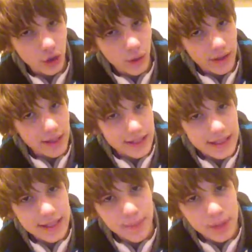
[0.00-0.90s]
Lord because
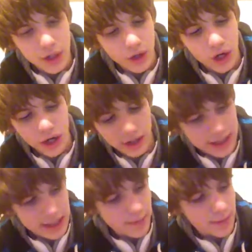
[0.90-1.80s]
it's a
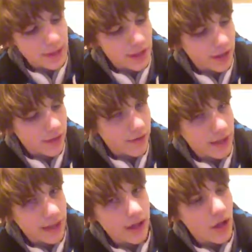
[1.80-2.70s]
pure
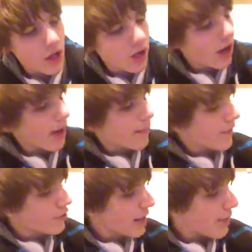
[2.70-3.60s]
thing. They've
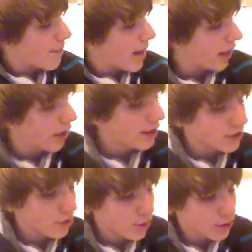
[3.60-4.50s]
also got
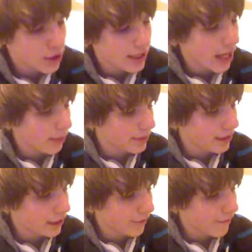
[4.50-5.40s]
Monarchs, which can help
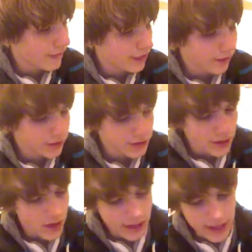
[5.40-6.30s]
clear the field.
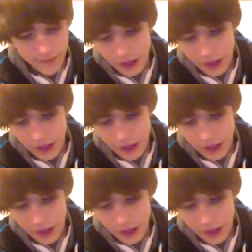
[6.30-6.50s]
They've